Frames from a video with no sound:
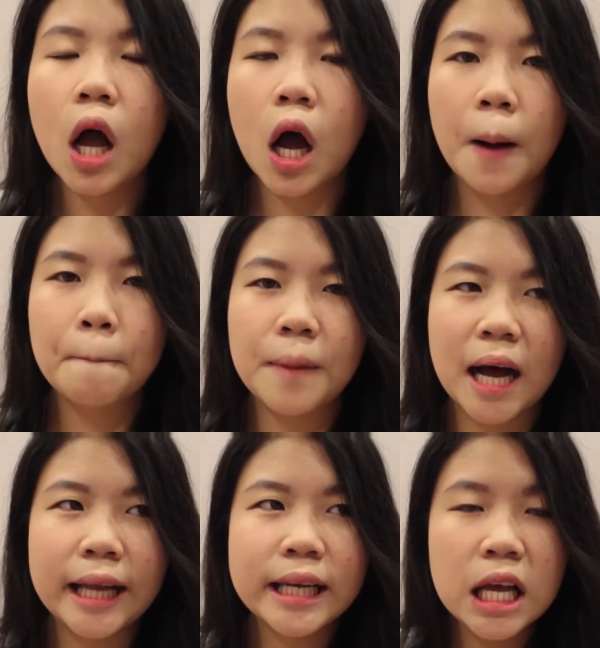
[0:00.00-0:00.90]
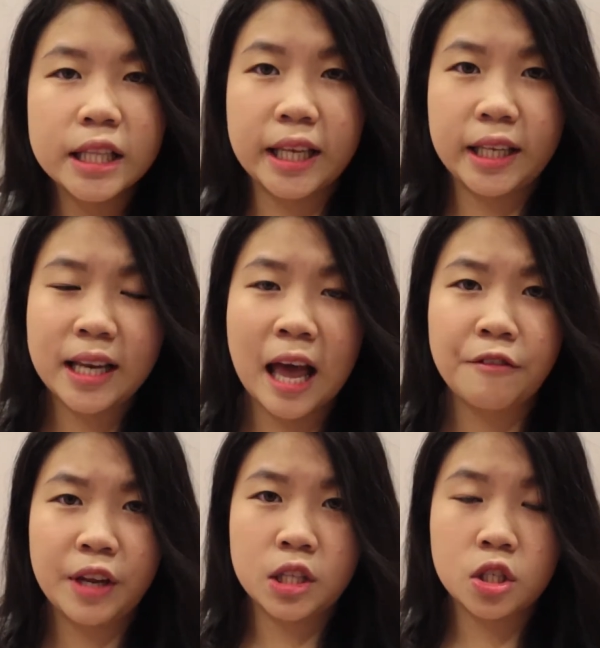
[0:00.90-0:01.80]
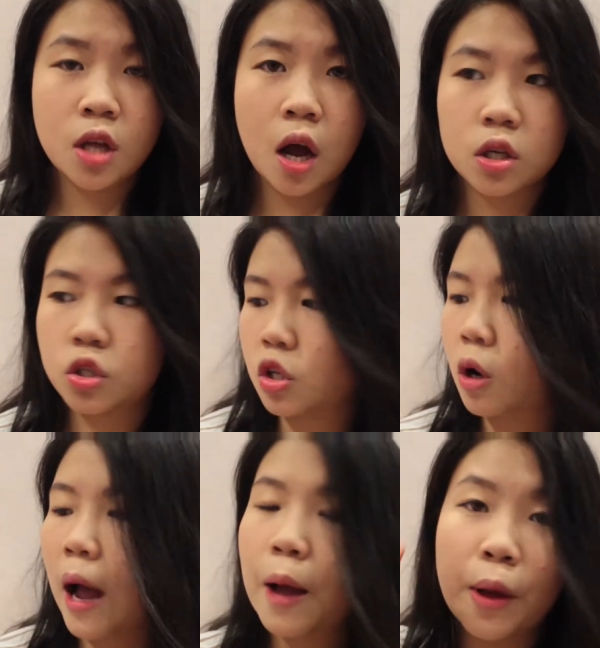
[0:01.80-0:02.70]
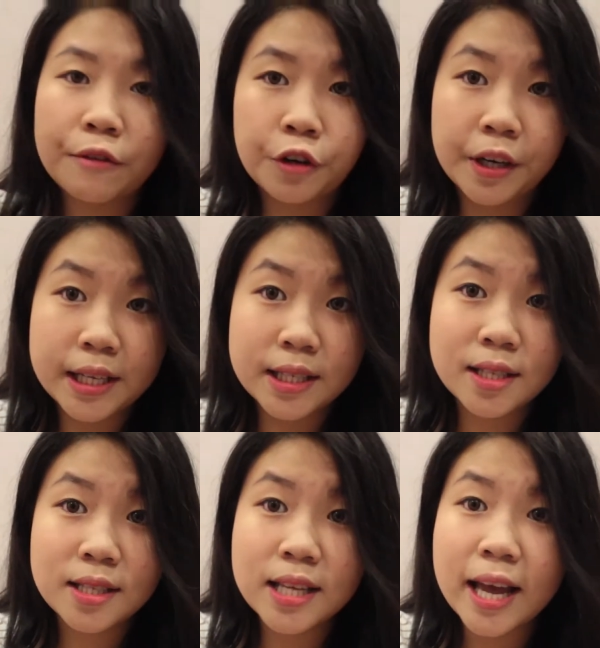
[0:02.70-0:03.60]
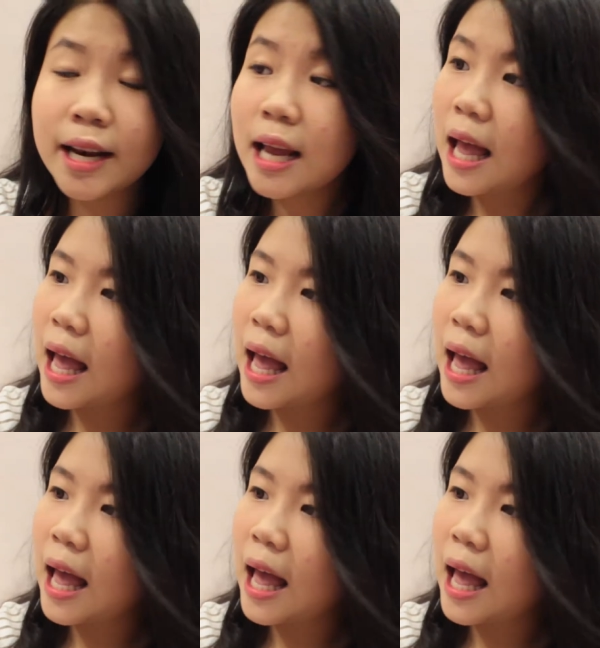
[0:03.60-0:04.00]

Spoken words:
but they didn't have it in stock, so I went for this instead.